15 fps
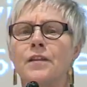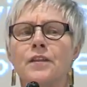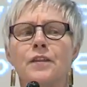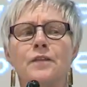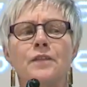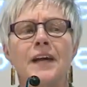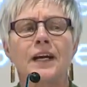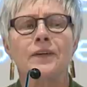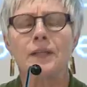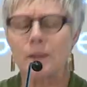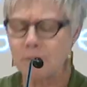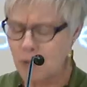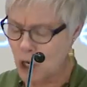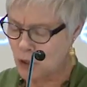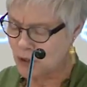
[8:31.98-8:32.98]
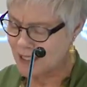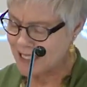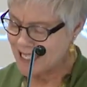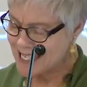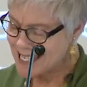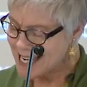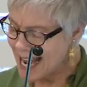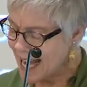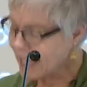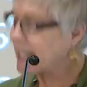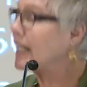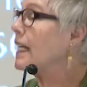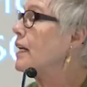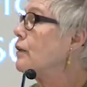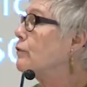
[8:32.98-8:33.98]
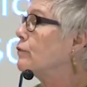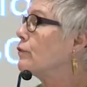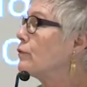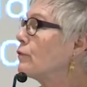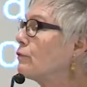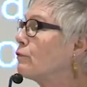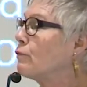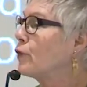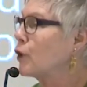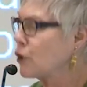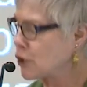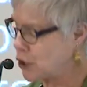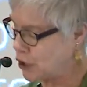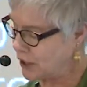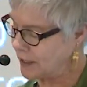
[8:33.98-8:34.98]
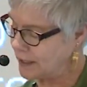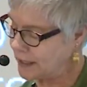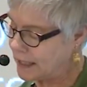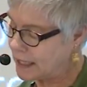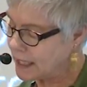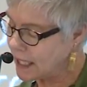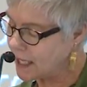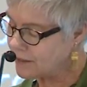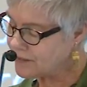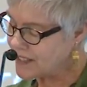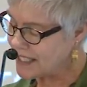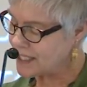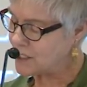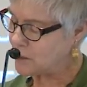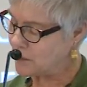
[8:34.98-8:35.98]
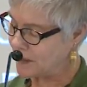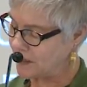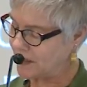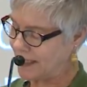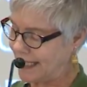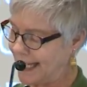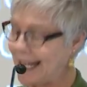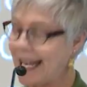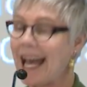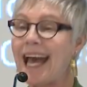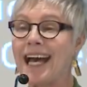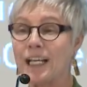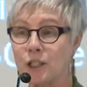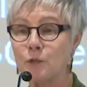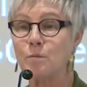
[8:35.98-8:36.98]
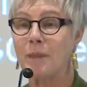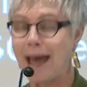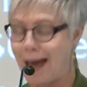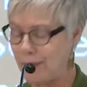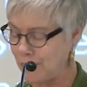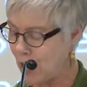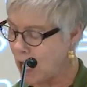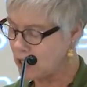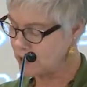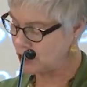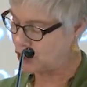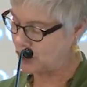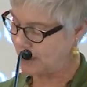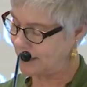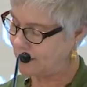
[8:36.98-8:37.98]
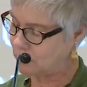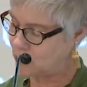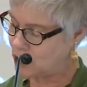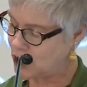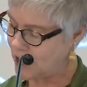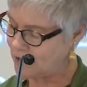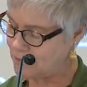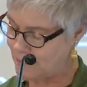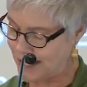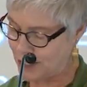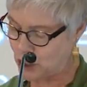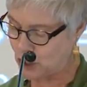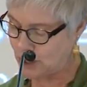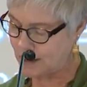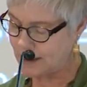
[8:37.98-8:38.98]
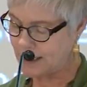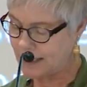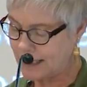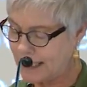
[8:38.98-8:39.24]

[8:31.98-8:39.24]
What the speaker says: The very most negative version of disability as pathology, which I've mentioned,